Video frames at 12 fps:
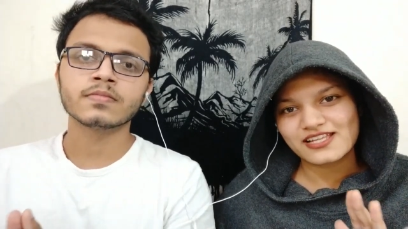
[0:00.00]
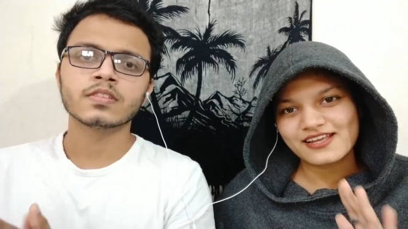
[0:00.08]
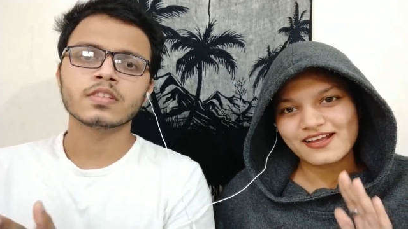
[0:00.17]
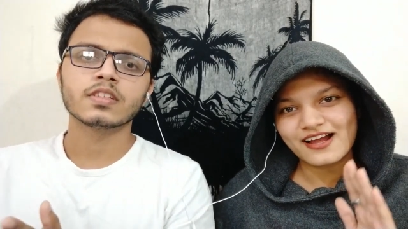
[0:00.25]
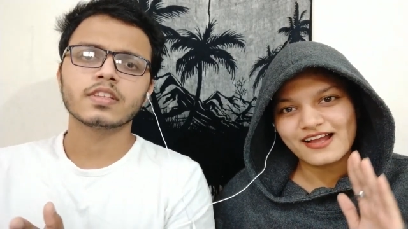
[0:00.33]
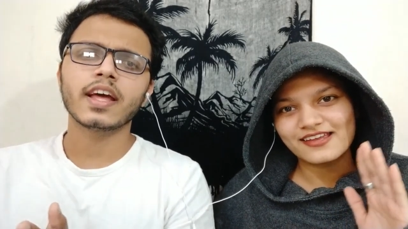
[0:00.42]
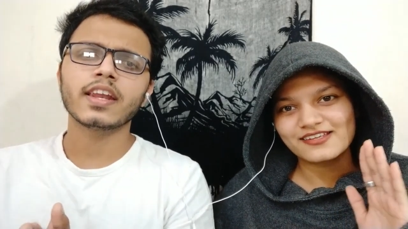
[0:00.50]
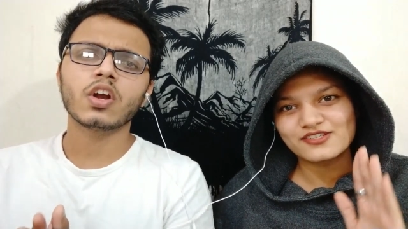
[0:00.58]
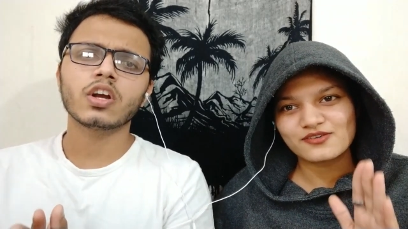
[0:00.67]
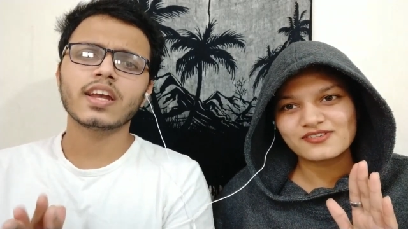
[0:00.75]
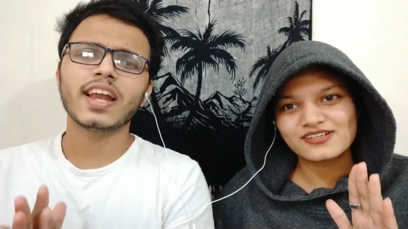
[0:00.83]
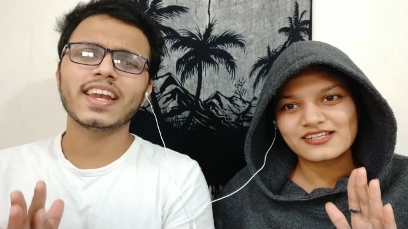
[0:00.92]
Speaker 1: like I they're
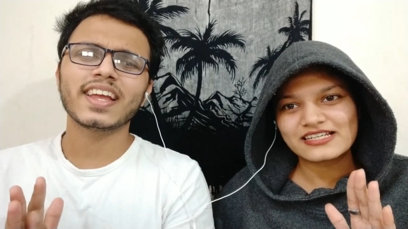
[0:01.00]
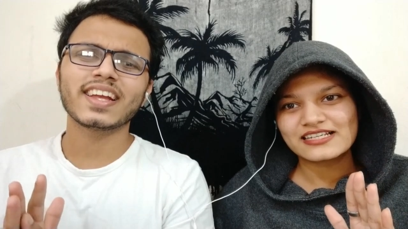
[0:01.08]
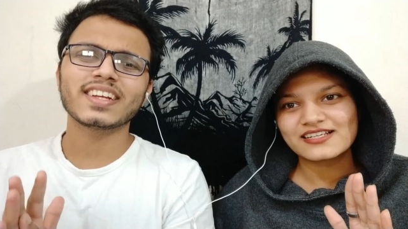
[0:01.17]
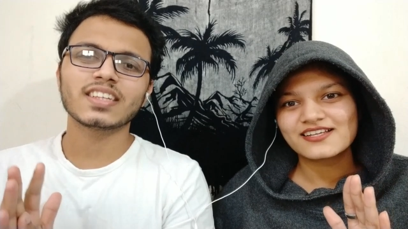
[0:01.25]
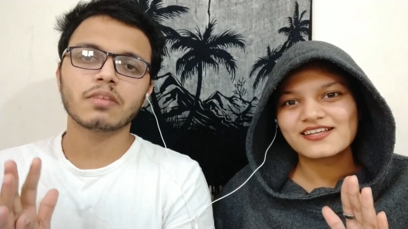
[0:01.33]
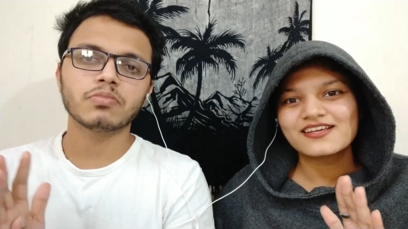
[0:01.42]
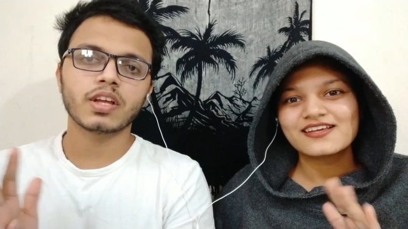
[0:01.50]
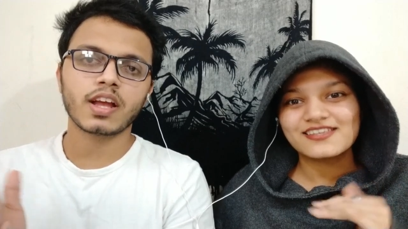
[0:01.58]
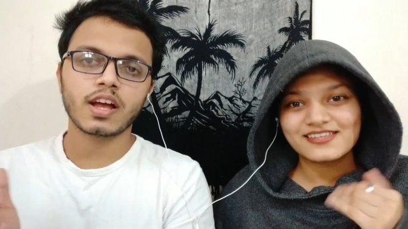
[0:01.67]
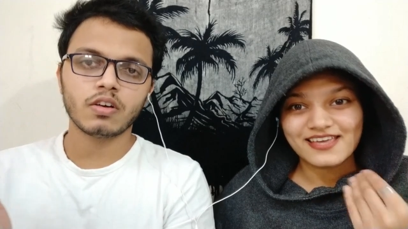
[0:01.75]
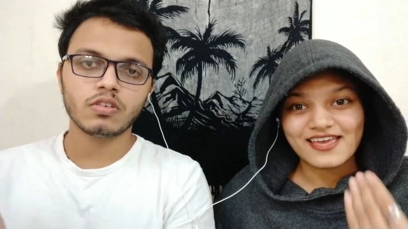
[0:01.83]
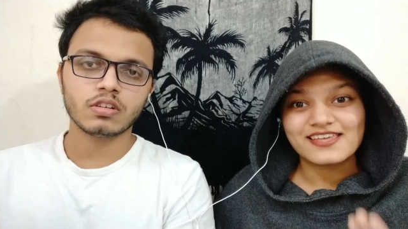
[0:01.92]
not letting something
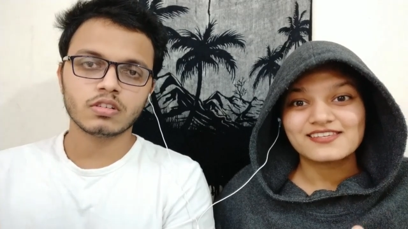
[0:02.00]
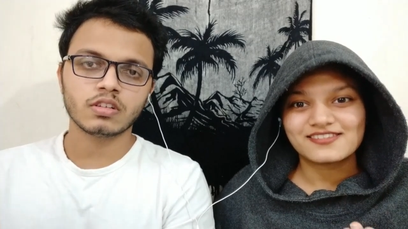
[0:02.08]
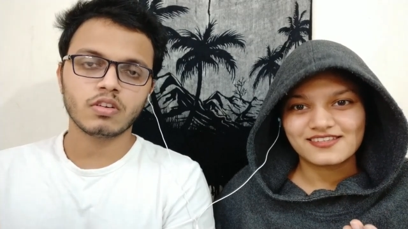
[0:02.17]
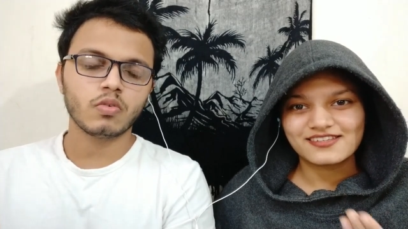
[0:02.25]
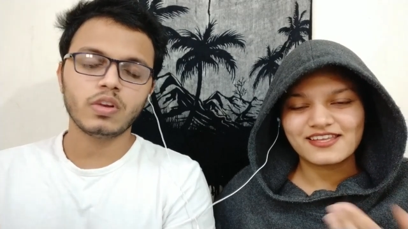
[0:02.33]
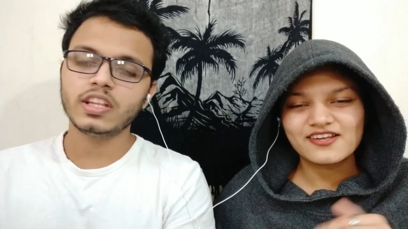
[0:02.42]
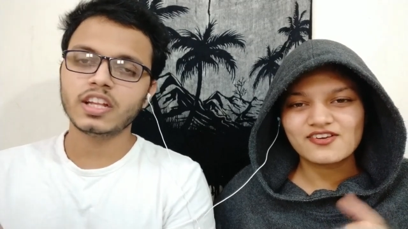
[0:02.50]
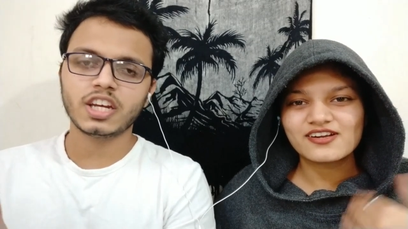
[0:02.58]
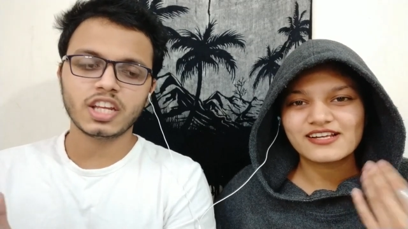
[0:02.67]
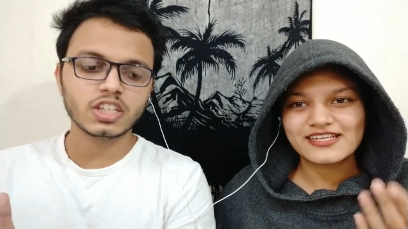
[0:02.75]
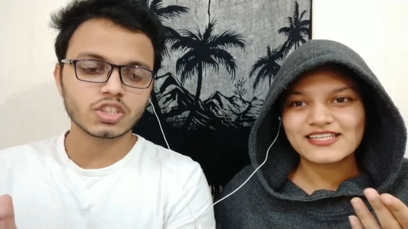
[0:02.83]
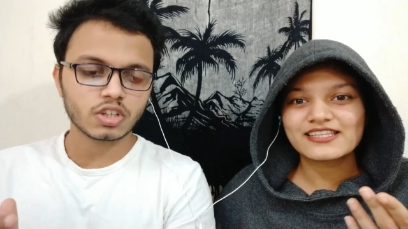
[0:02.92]
out. Yes, they are the not.
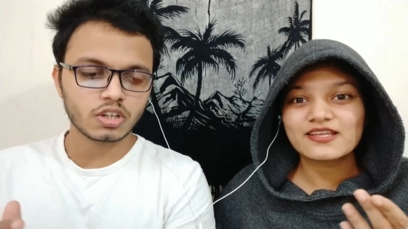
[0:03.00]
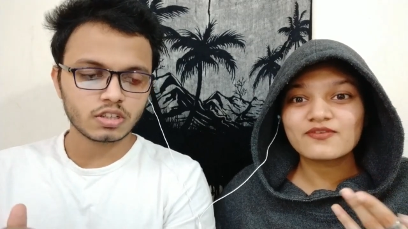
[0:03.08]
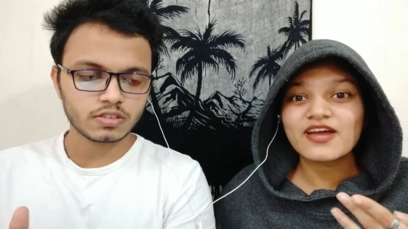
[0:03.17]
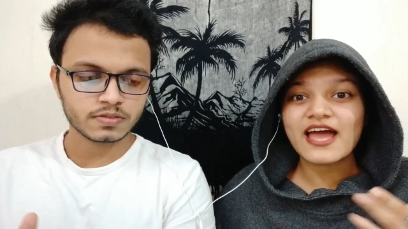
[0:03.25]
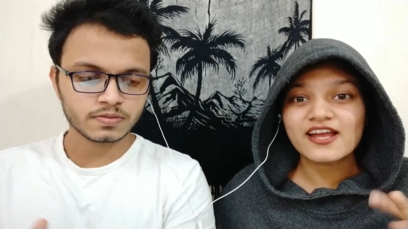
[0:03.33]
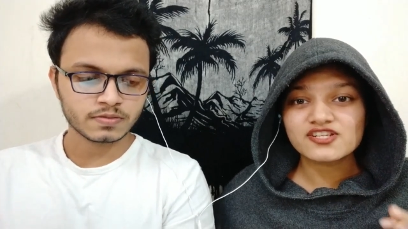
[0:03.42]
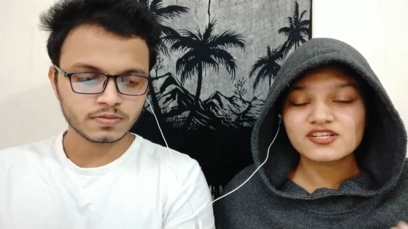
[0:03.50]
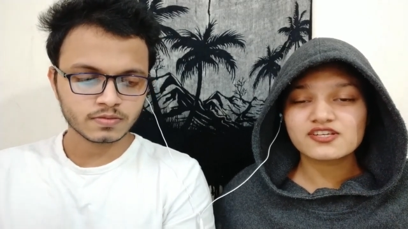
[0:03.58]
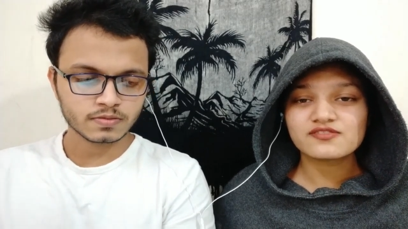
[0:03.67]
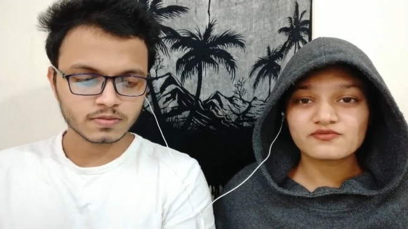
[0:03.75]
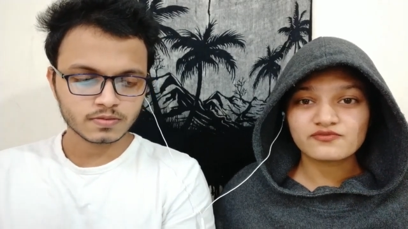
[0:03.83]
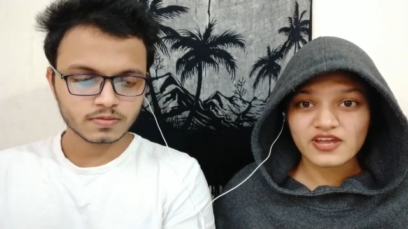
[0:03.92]
Teaser. they were
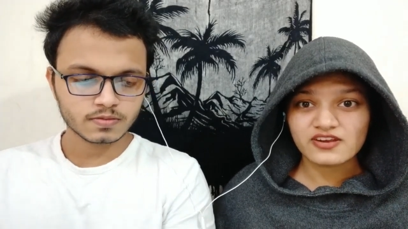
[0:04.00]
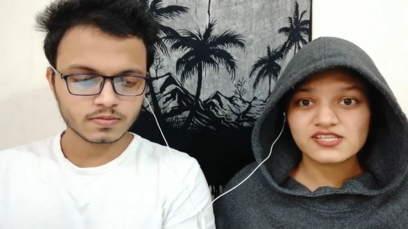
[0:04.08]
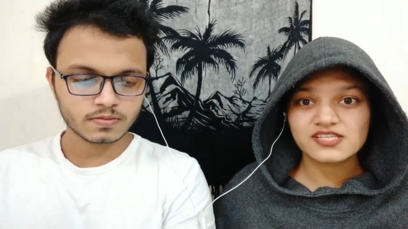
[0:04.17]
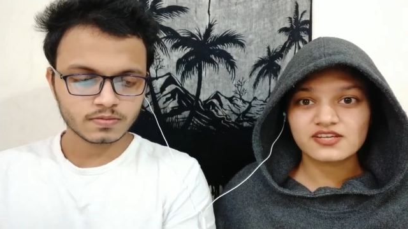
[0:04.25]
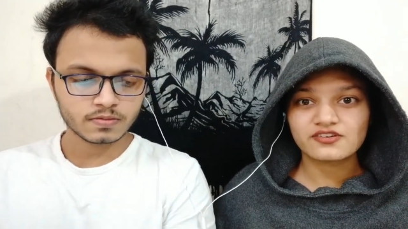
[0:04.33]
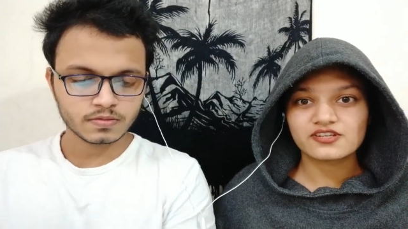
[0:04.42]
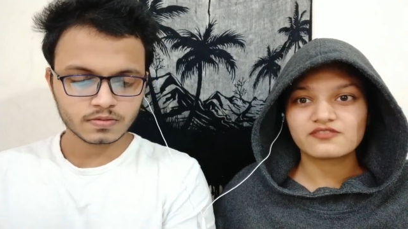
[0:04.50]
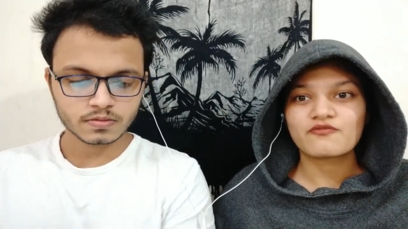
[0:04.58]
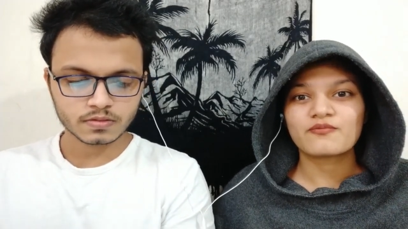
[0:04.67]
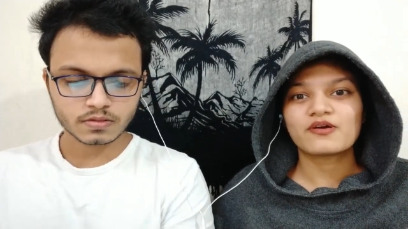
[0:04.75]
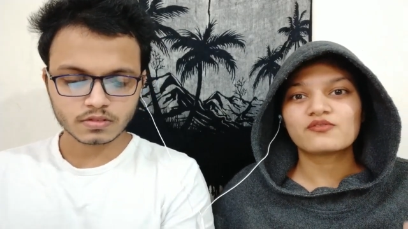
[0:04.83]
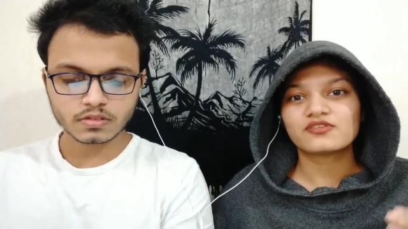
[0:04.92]
actually very secretive
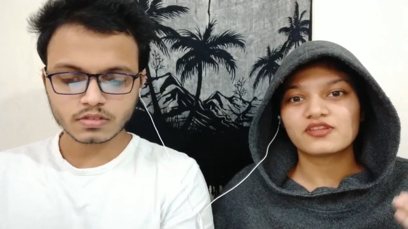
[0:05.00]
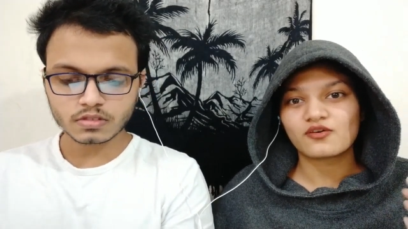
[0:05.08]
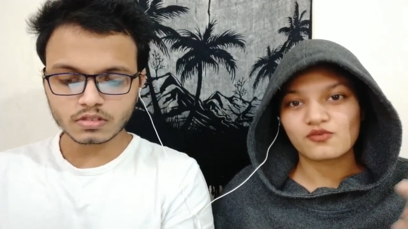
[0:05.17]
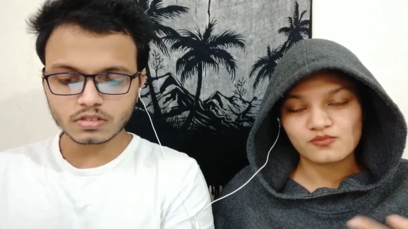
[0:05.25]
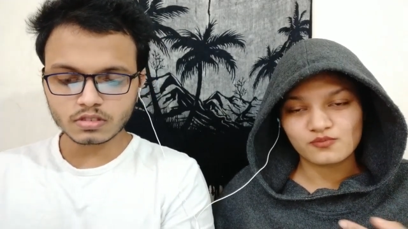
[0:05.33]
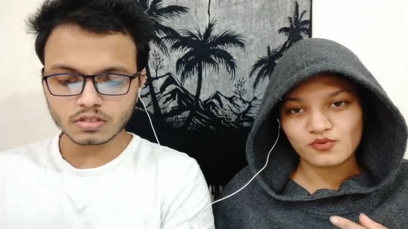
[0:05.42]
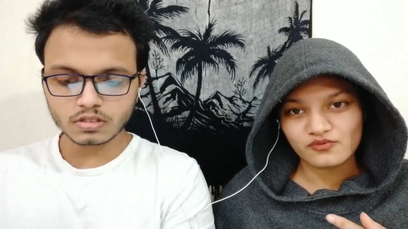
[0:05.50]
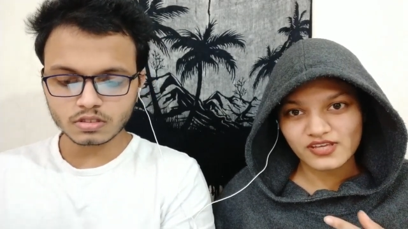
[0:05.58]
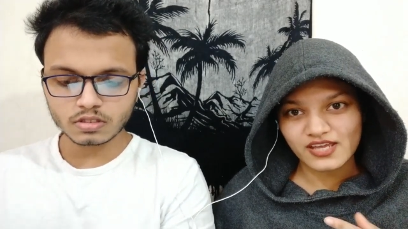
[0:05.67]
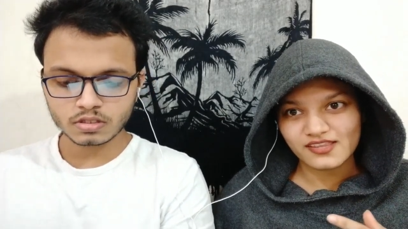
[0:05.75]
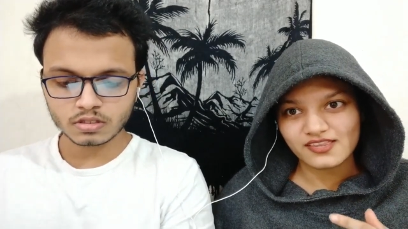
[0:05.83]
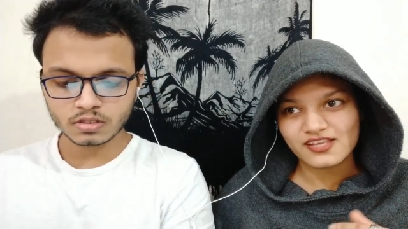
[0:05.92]
about the whole
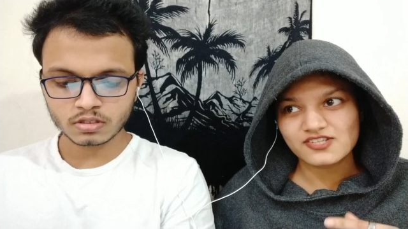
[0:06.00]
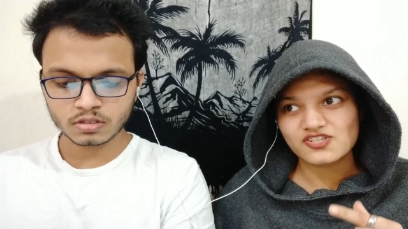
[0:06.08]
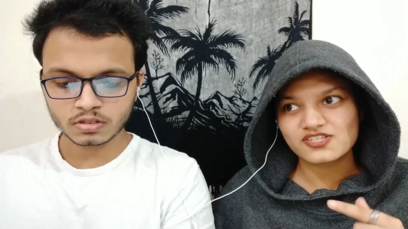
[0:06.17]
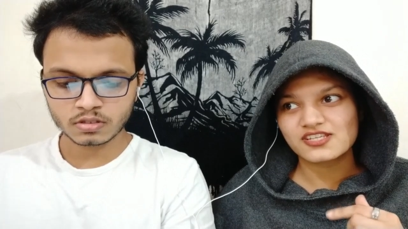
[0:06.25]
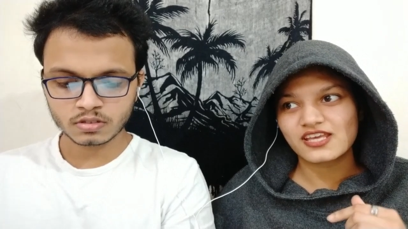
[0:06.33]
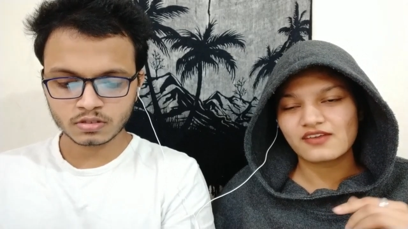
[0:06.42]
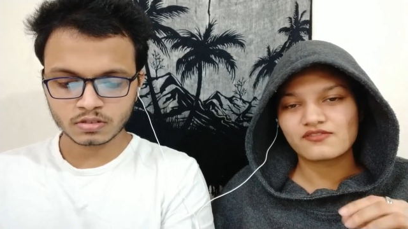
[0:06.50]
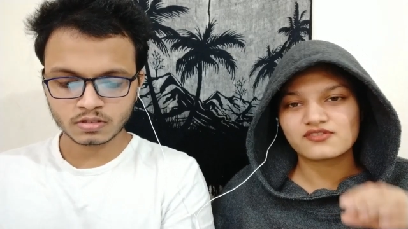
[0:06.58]
movie, and they just gave